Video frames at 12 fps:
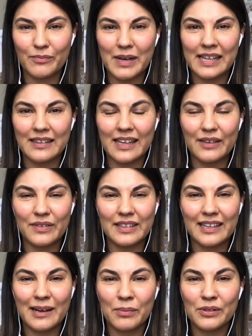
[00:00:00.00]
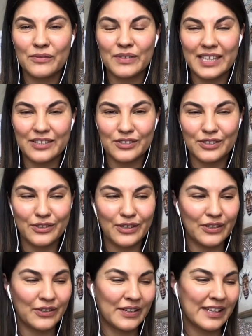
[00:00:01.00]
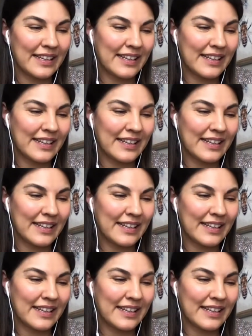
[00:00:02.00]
of my life, and a couple of years ago,